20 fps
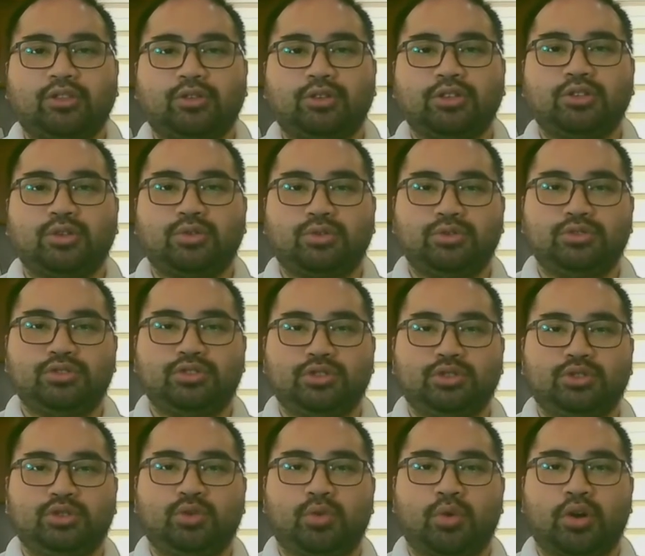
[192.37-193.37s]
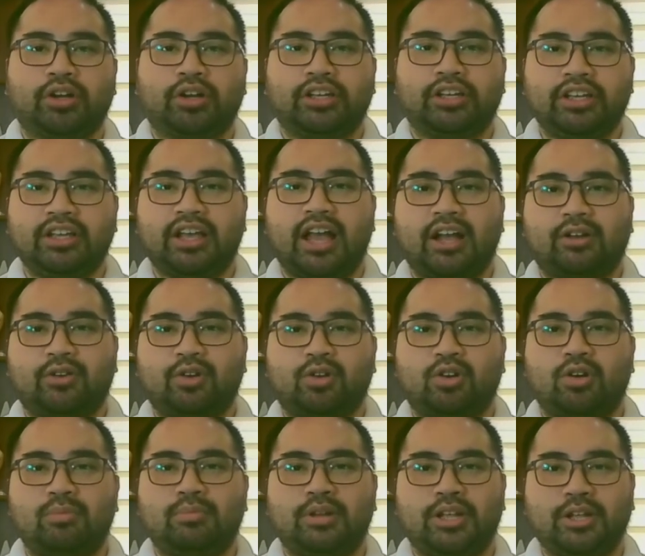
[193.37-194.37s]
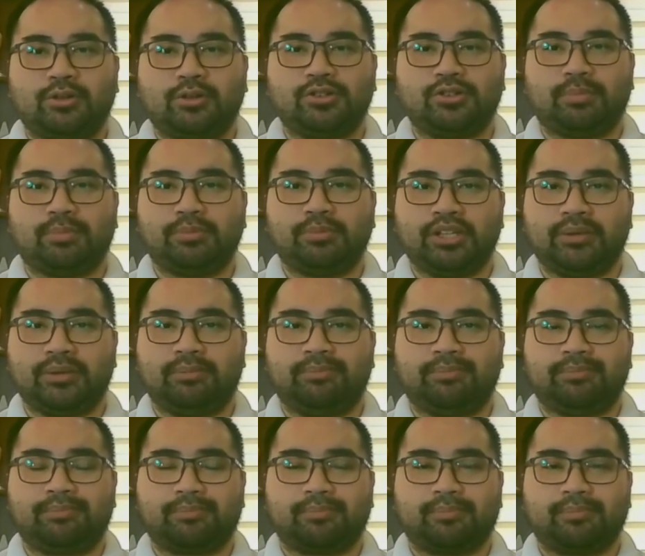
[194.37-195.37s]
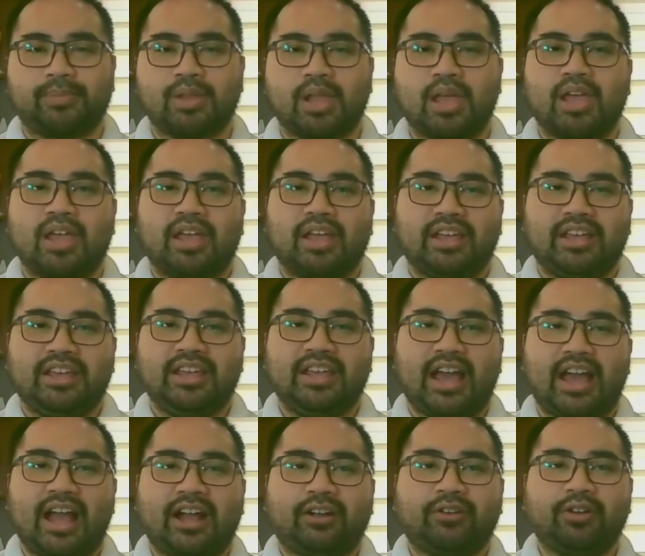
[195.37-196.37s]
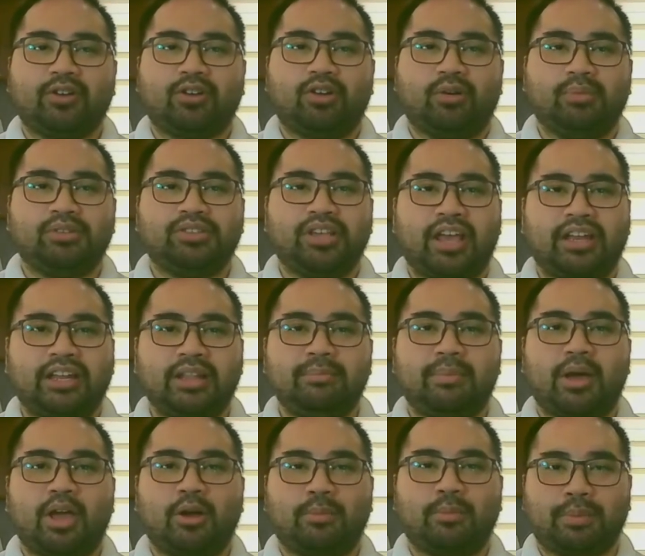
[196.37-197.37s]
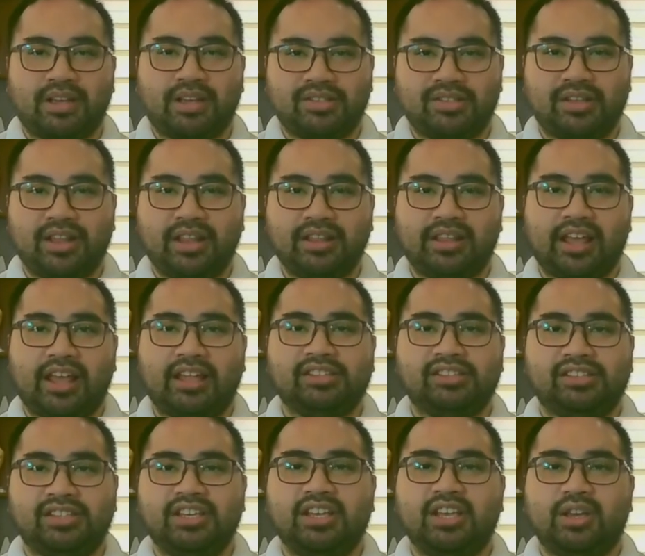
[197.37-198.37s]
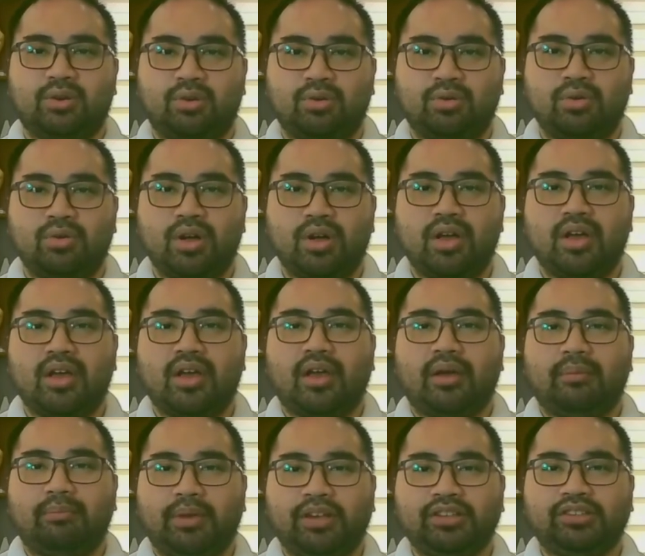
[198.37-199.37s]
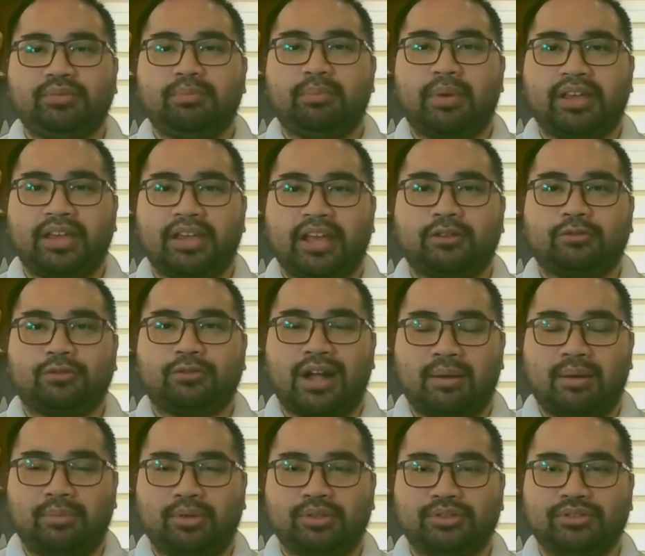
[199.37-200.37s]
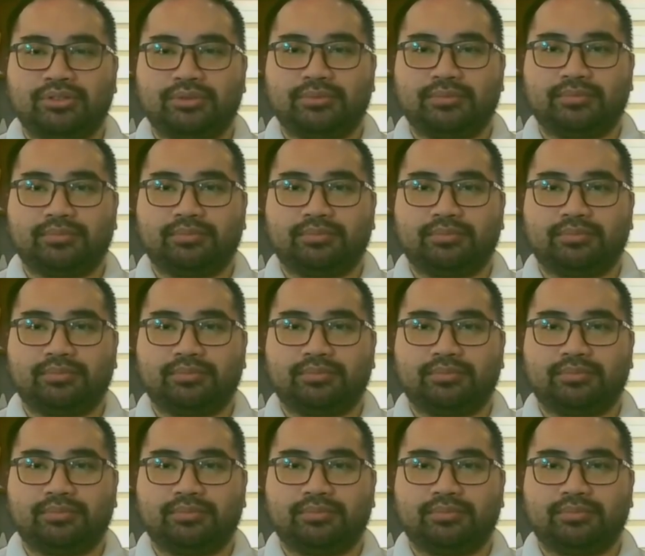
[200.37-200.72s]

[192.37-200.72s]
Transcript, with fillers: to introduce you to our eAgricom leadership team. eAgricom is headed by our president and CEO, Ms. Mayet Ramos.